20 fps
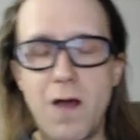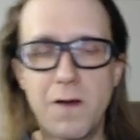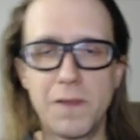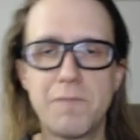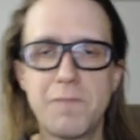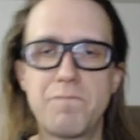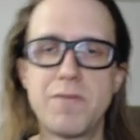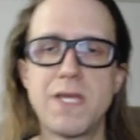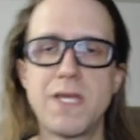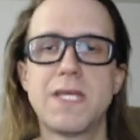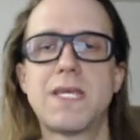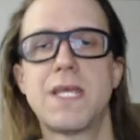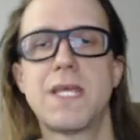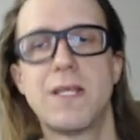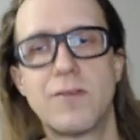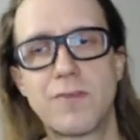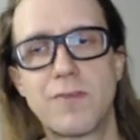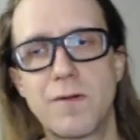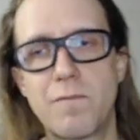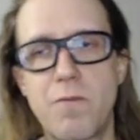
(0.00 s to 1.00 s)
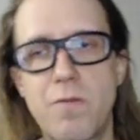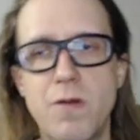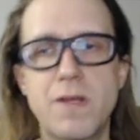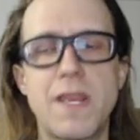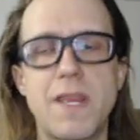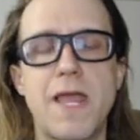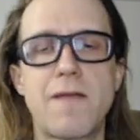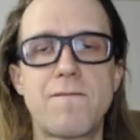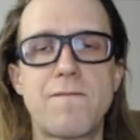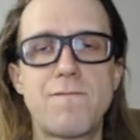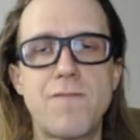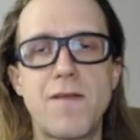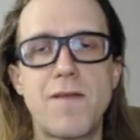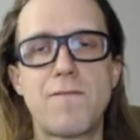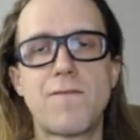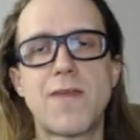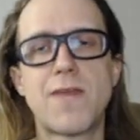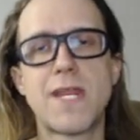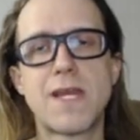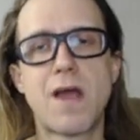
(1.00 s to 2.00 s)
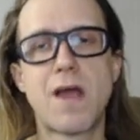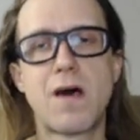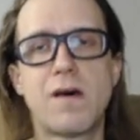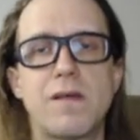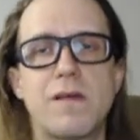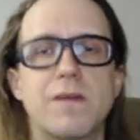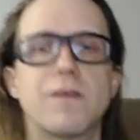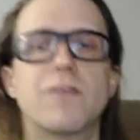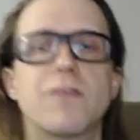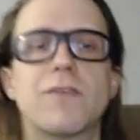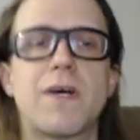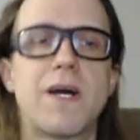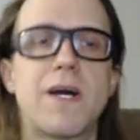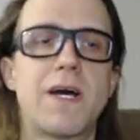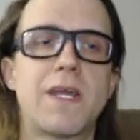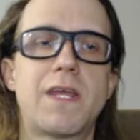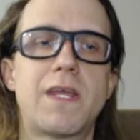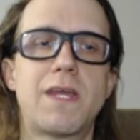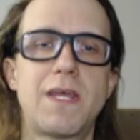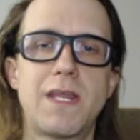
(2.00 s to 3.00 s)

the big kids are putting like $50 on it,